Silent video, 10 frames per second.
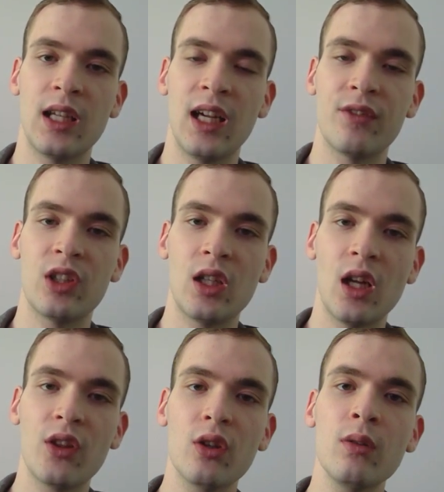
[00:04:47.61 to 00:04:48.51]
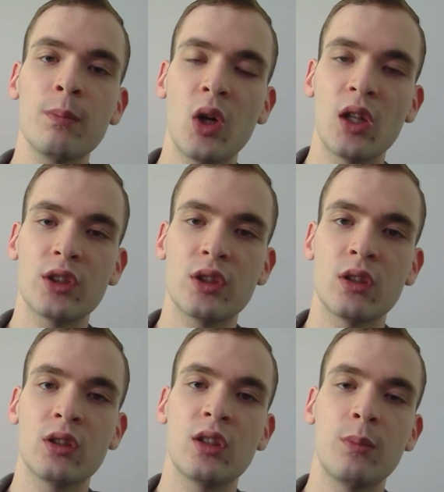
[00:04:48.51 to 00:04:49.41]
and have another monster